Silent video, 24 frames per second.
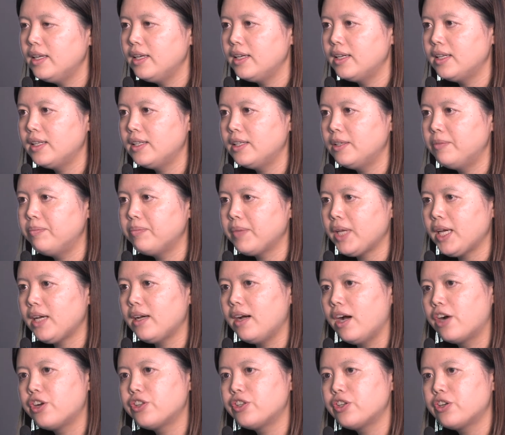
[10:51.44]

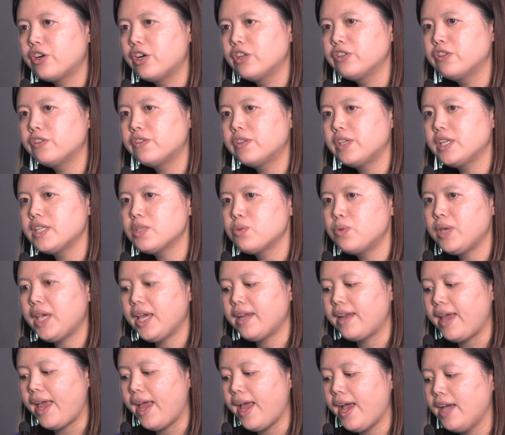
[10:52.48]
are there other things we
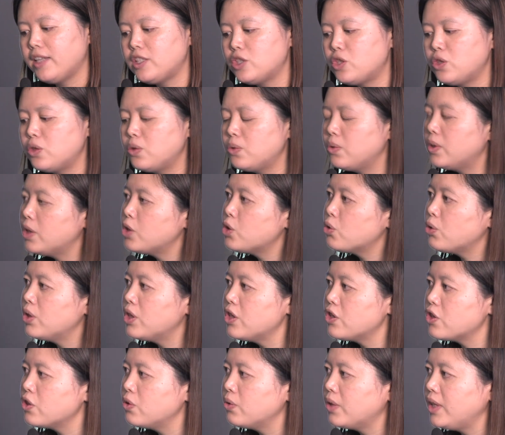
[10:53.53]
can add to the
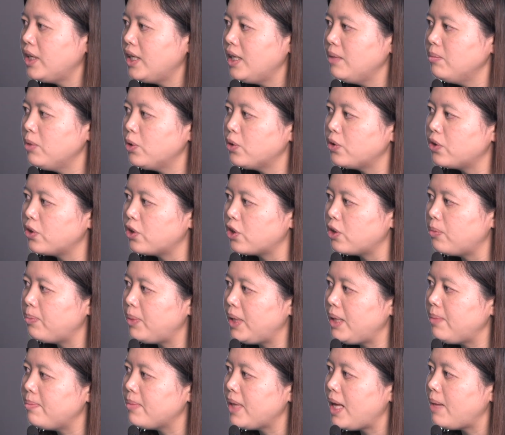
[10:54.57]
traditional
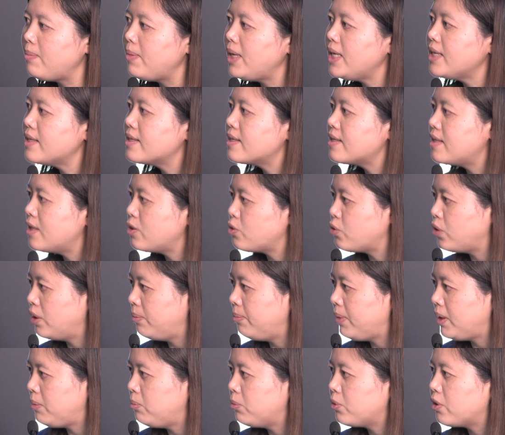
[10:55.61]
chemotherapy that makes the
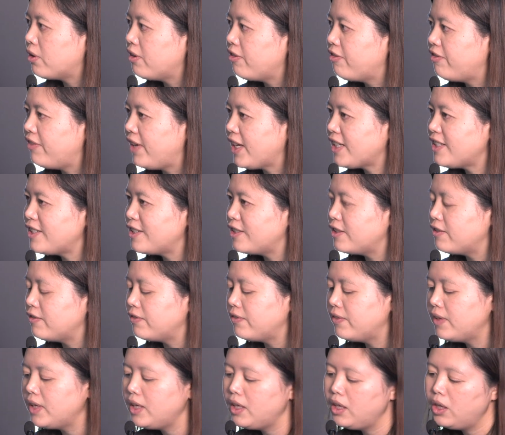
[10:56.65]
treatment more effective.
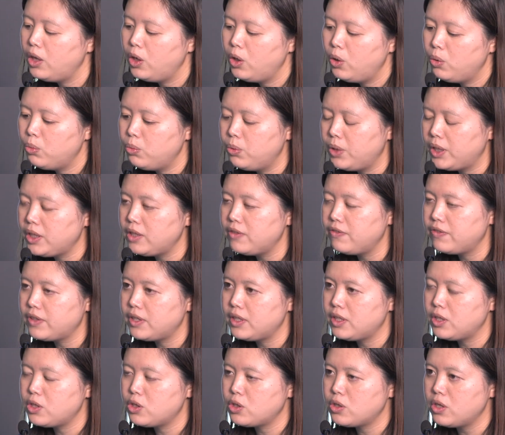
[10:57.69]
One of
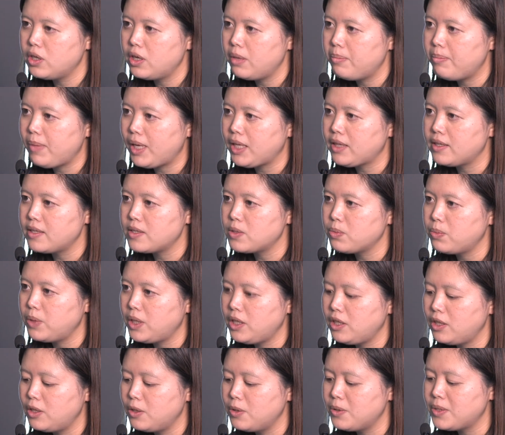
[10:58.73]
the methods we
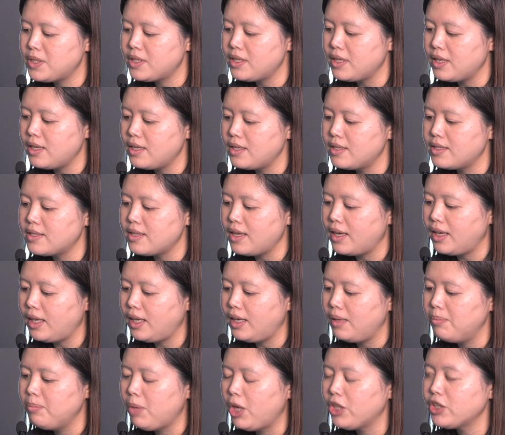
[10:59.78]
use is
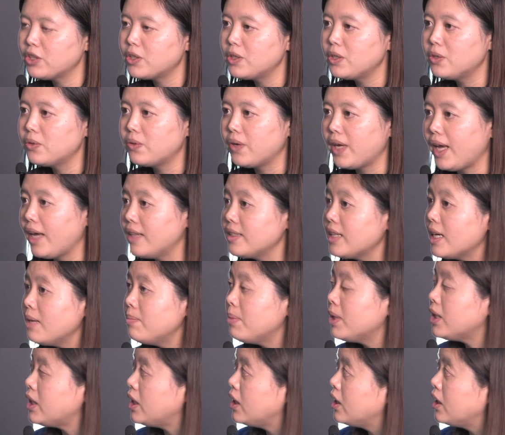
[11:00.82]
a monoclonal antibody